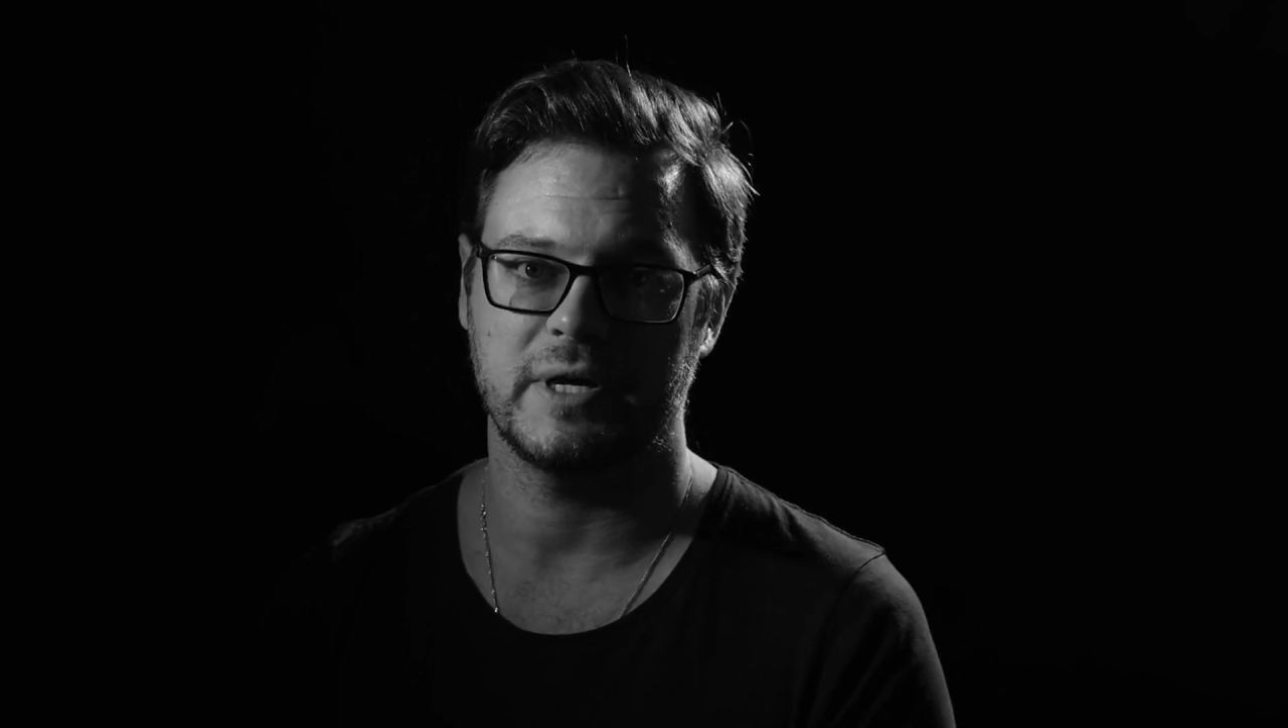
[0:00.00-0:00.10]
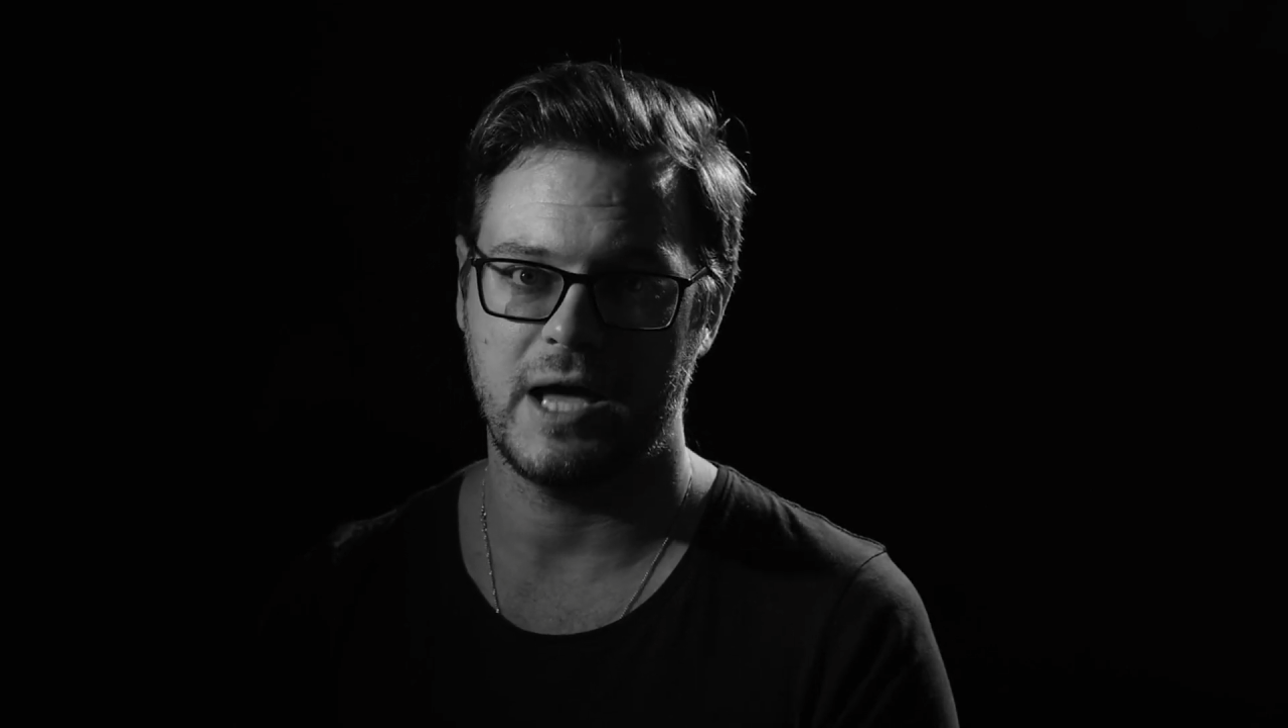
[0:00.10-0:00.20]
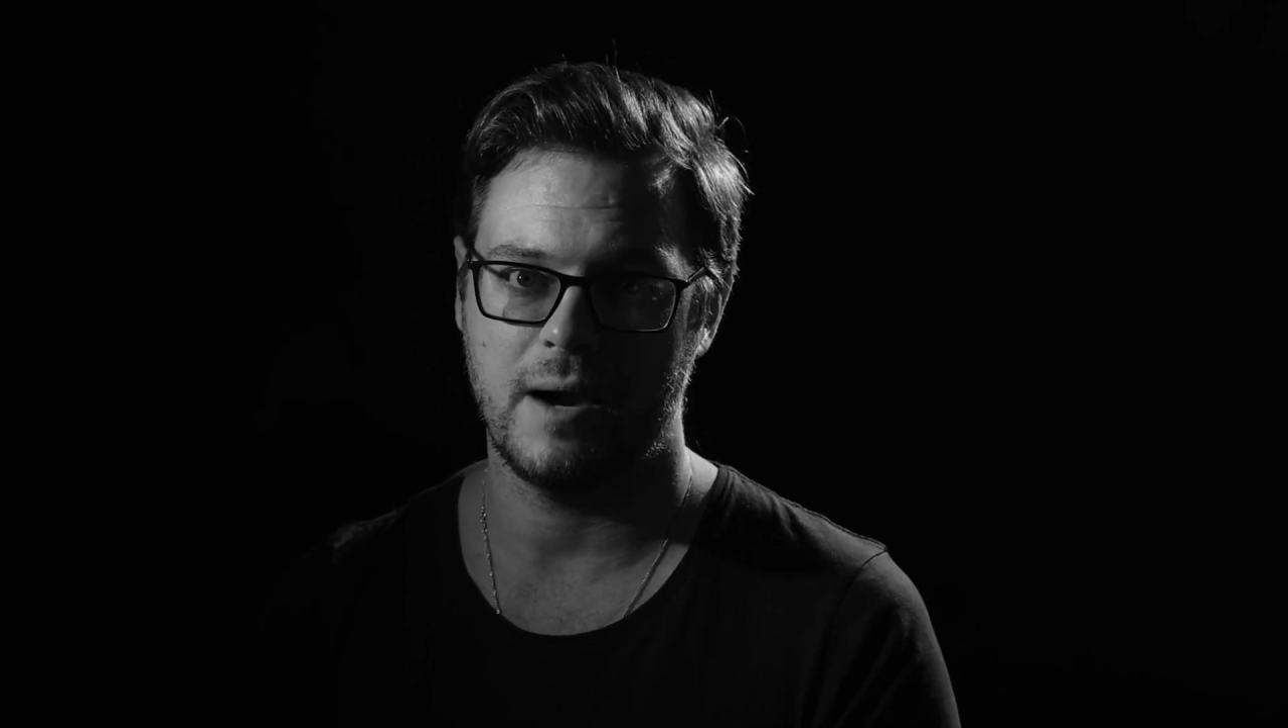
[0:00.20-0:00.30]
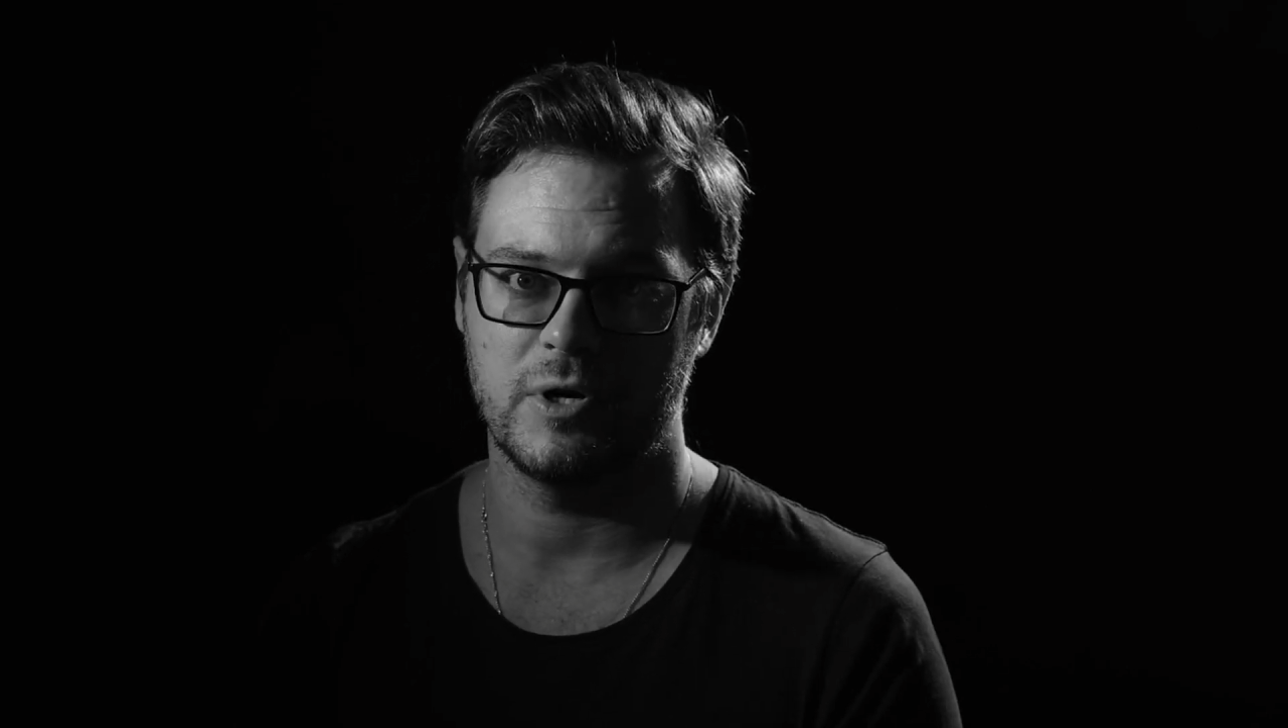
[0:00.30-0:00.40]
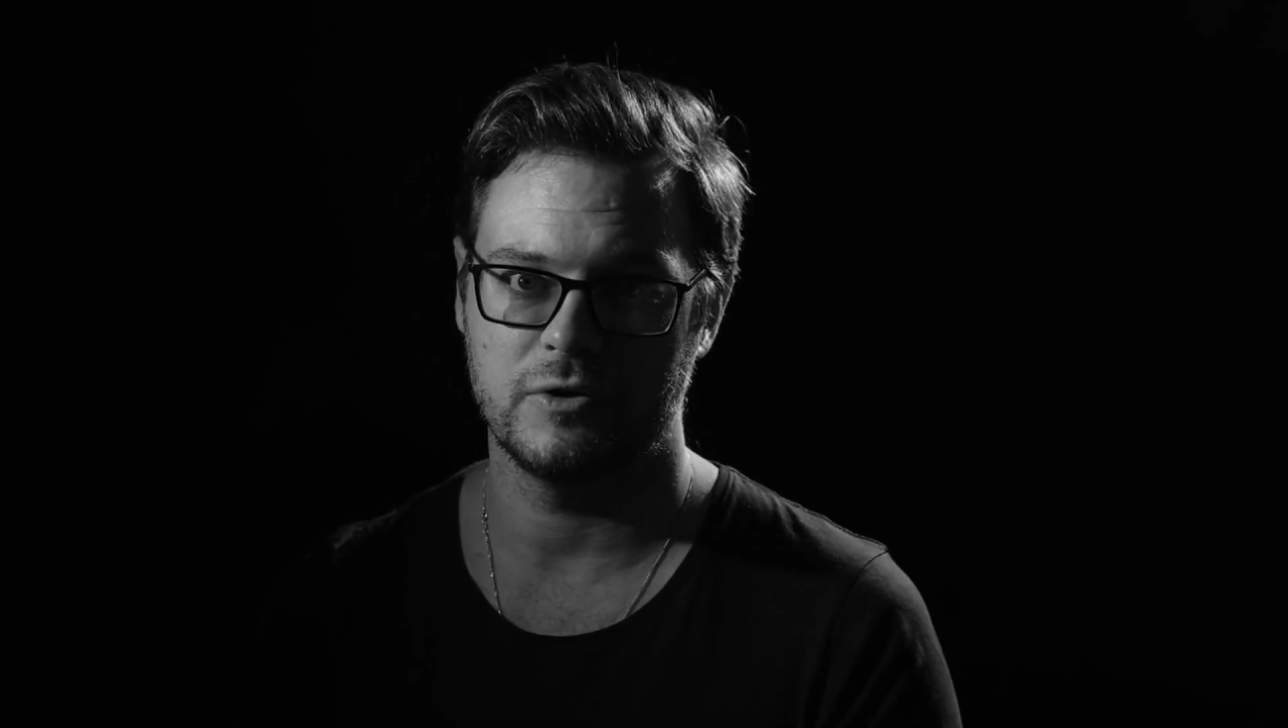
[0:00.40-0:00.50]

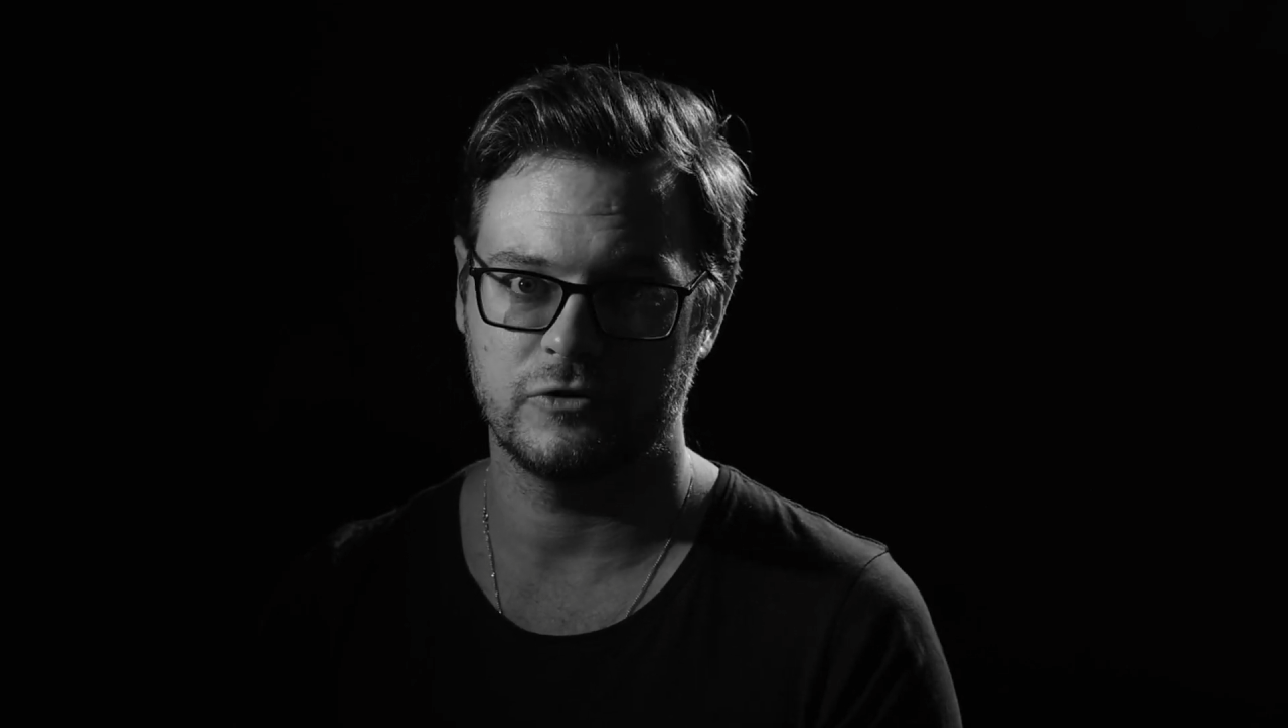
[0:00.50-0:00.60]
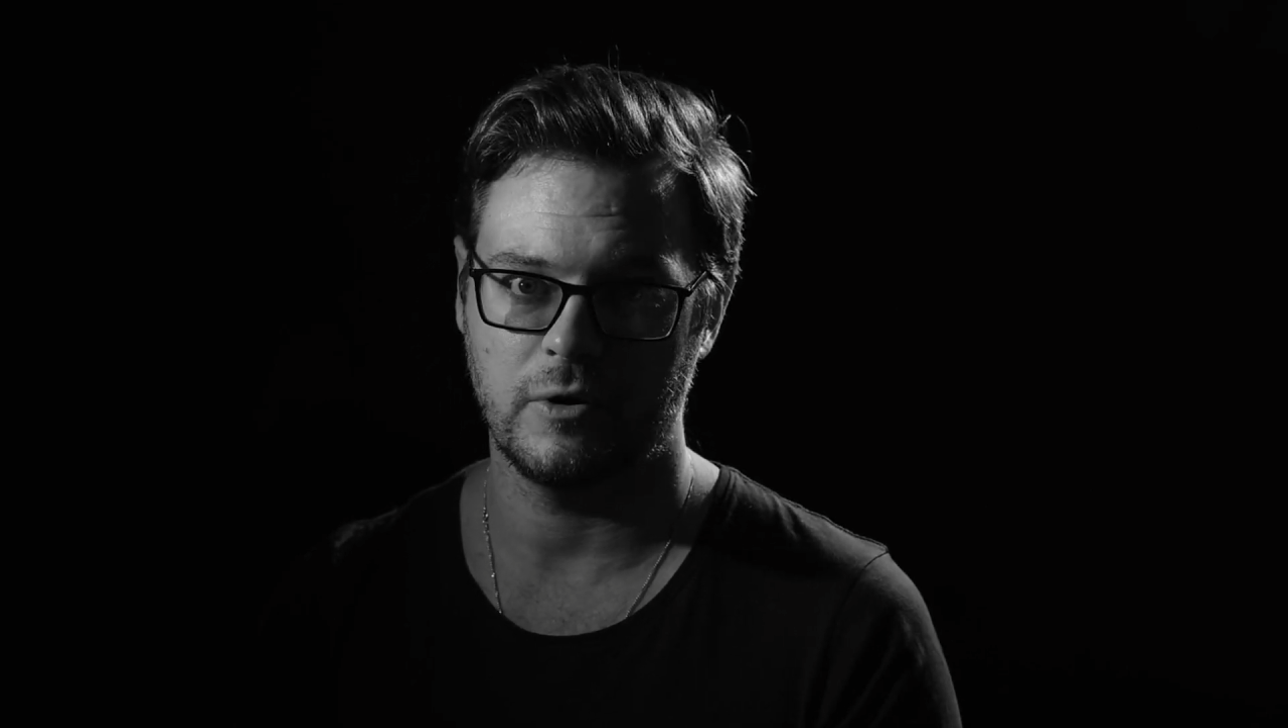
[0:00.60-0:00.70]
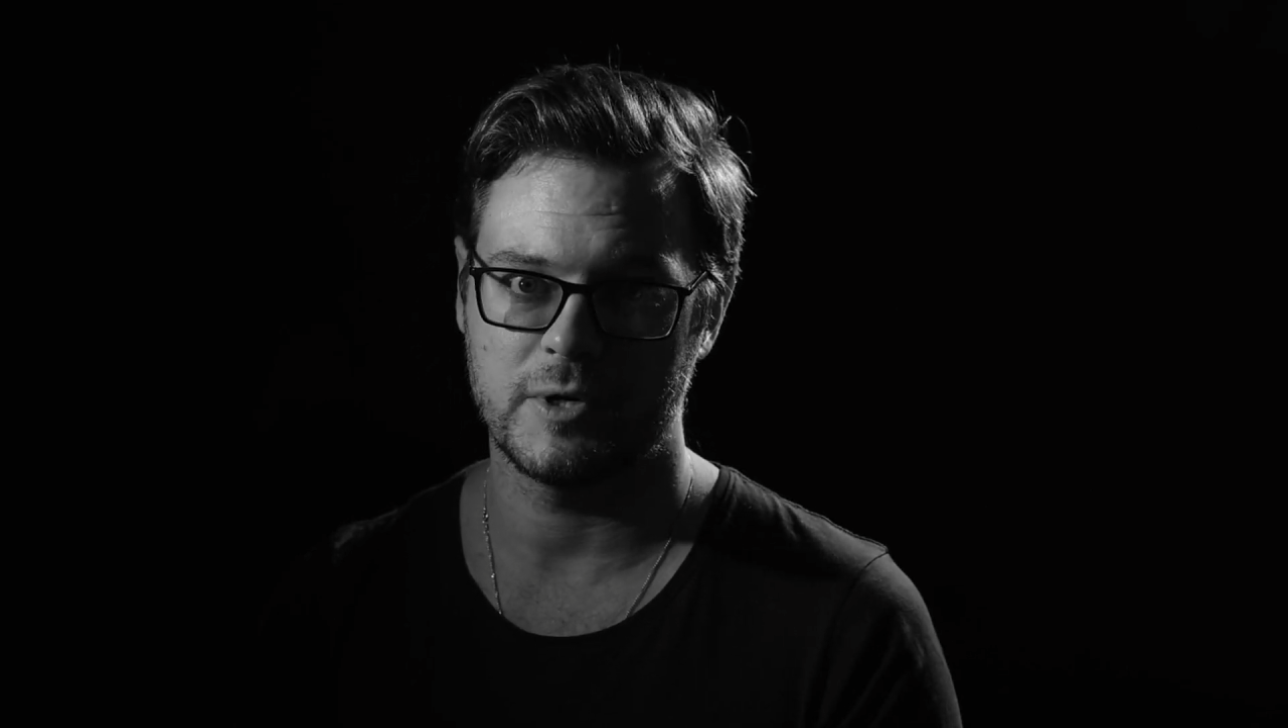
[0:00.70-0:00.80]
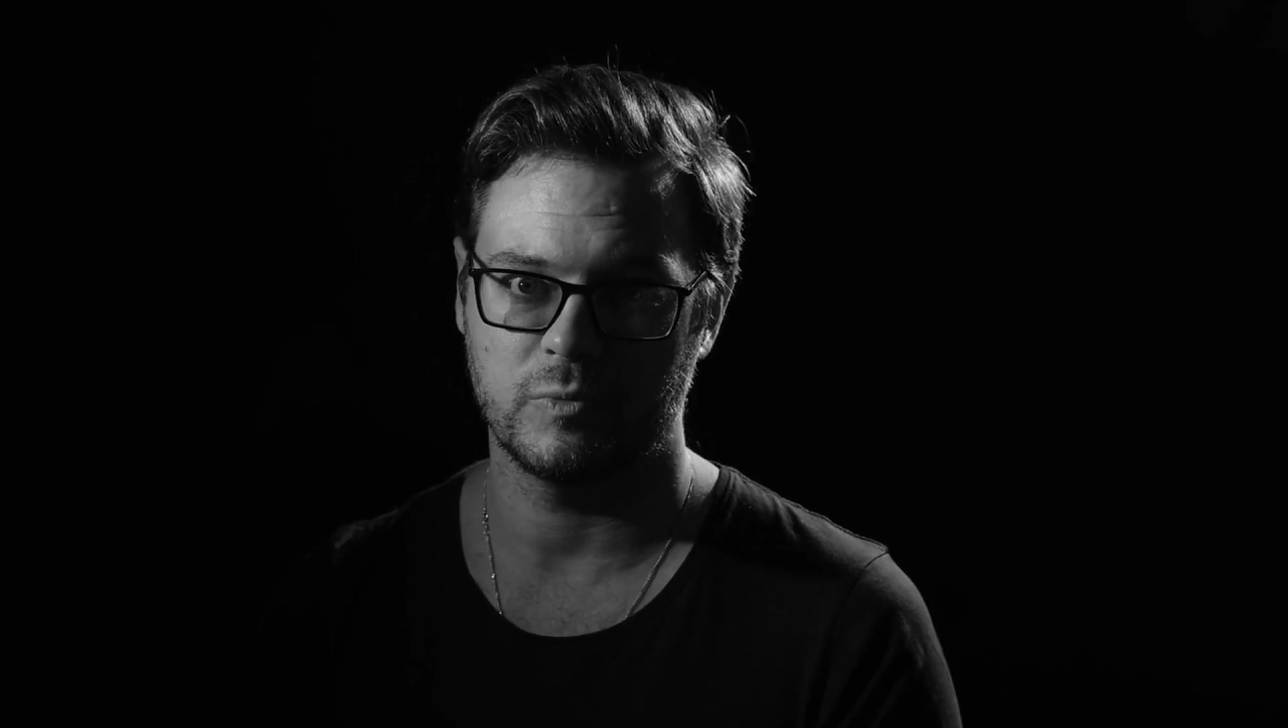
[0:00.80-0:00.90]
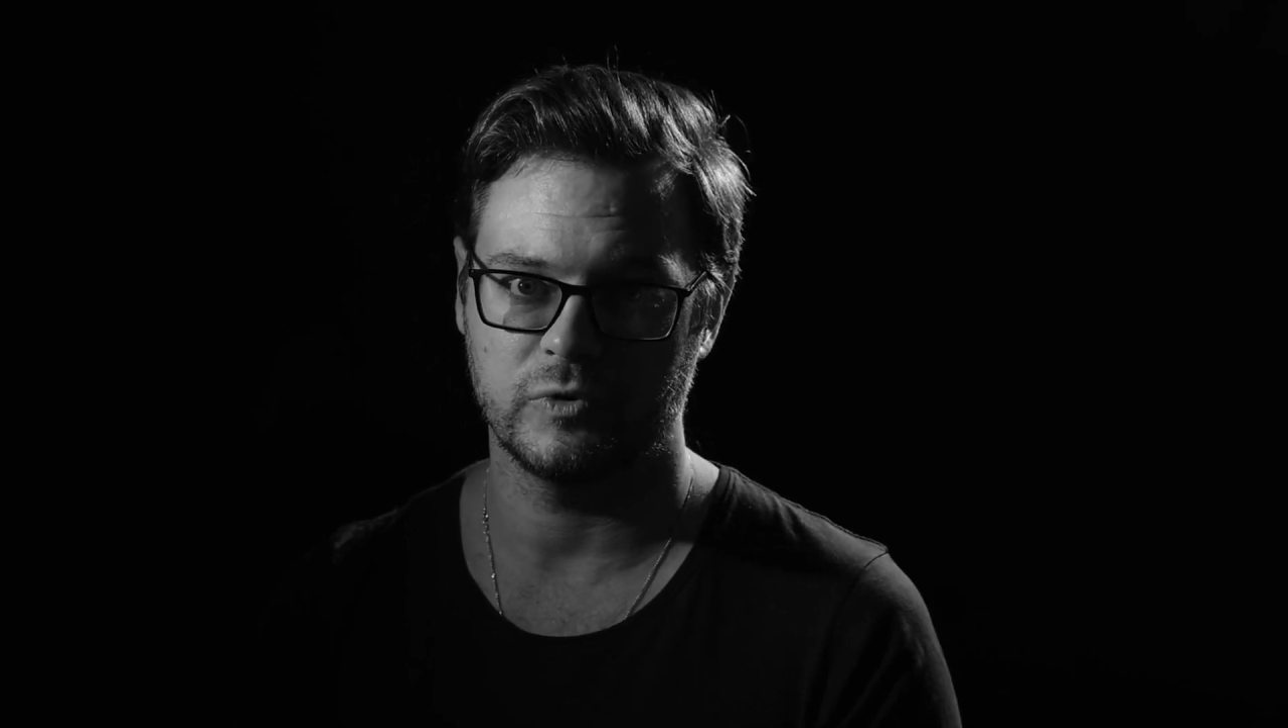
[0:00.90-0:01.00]
camera so much more